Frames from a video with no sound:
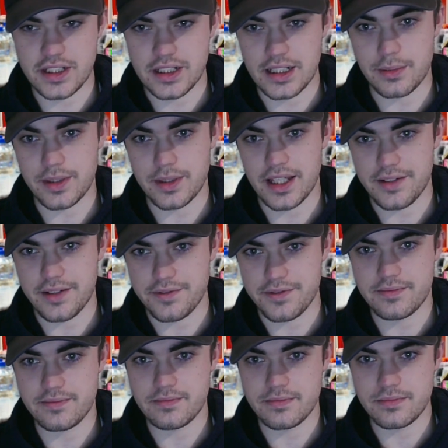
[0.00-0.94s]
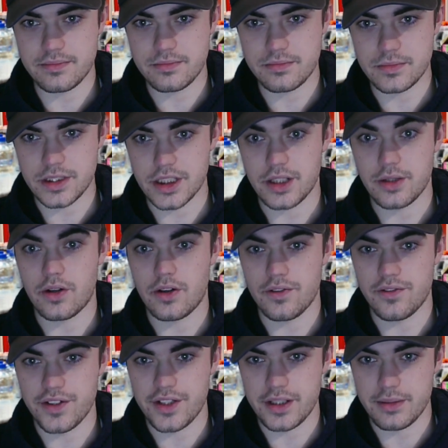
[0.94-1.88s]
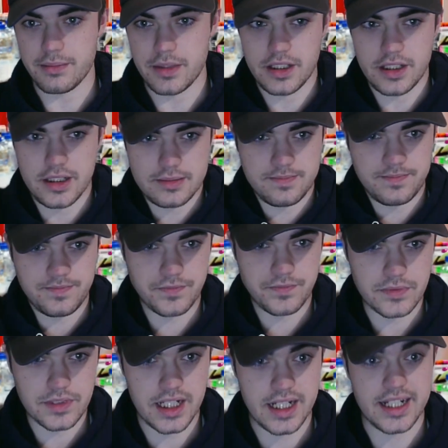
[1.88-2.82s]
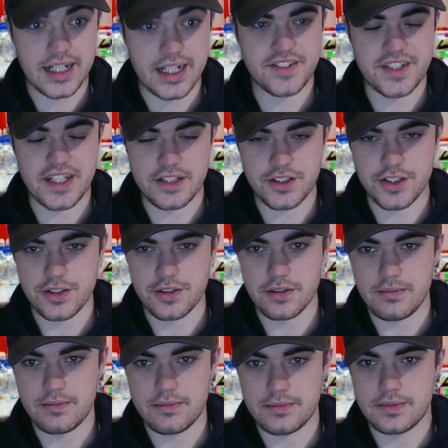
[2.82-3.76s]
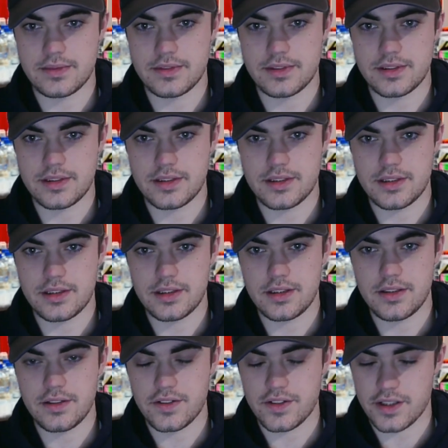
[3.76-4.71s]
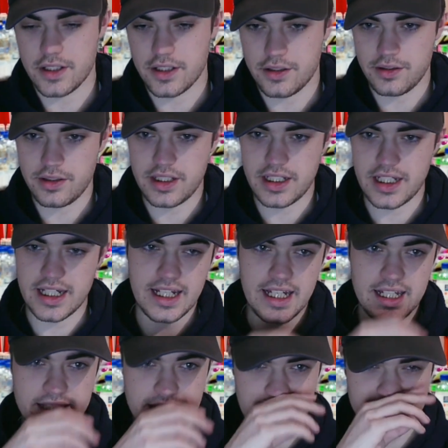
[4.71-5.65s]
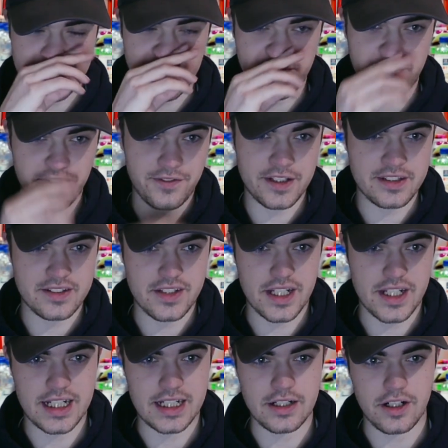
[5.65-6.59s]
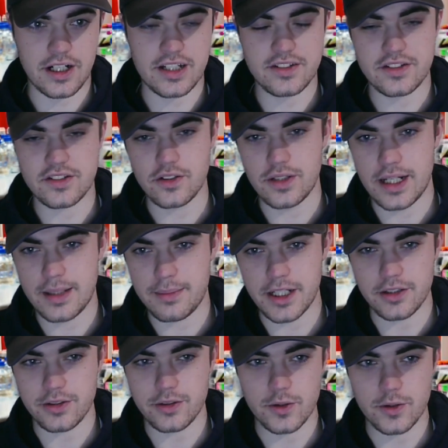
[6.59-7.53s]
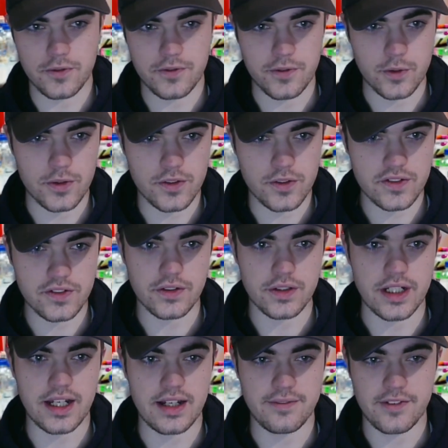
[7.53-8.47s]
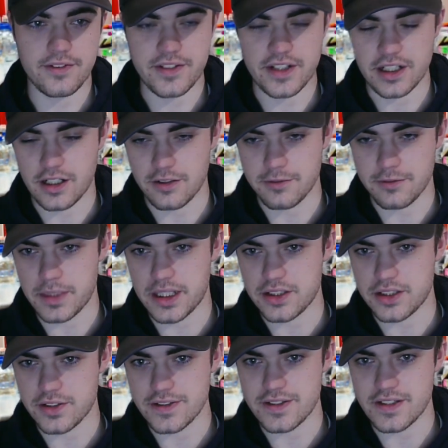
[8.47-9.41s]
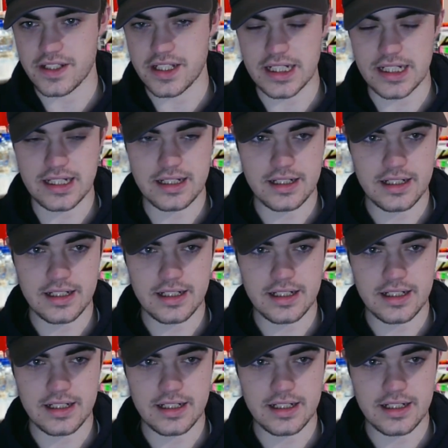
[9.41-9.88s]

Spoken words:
that we have, offered him an extension. So, yeah, that's everything today, guys. Do let me know your thoughts on everything I've mentioned today.